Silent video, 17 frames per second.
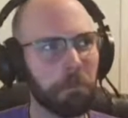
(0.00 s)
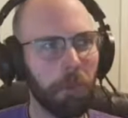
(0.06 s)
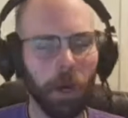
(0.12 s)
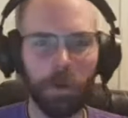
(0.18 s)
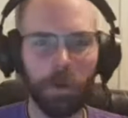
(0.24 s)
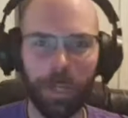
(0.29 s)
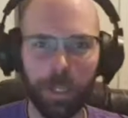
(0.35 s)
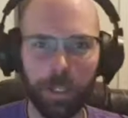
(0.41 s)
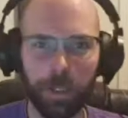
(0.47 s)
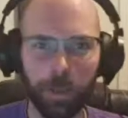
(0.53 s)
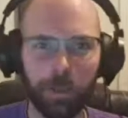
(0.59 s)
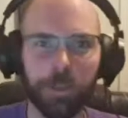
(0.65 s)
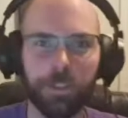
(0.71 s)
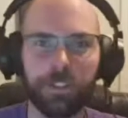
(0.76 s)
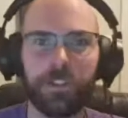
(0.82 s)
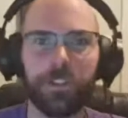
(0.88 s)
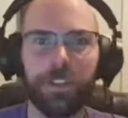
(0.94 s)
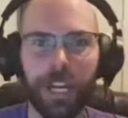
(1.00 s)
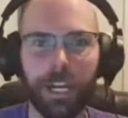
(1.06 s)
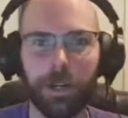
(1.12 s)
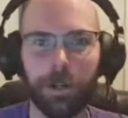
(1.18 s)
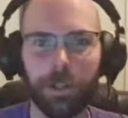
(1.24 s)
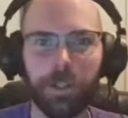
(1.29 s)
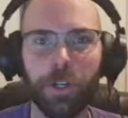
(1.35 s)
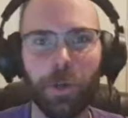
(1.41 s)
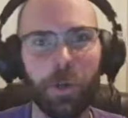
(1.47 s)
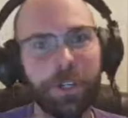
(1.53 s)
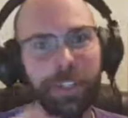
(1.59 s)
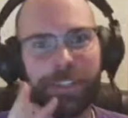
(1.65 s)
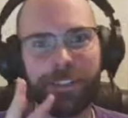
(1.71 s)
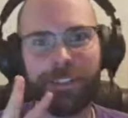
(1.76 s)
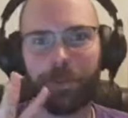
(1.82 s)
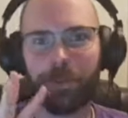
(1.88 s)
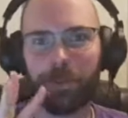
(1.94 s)
Okay, cool. So now you go into
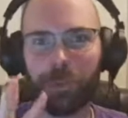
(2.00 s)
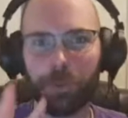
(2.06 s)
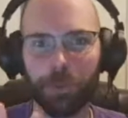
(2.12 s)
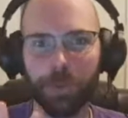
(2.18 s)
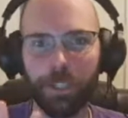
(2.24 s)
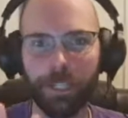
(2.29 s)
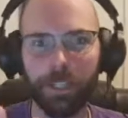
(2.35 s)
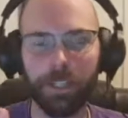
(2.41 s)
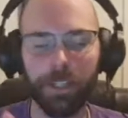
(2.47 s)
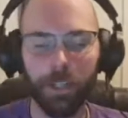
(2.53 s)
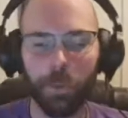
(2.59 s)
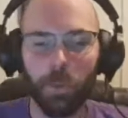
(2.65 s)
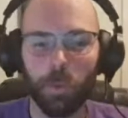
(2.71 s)
step three,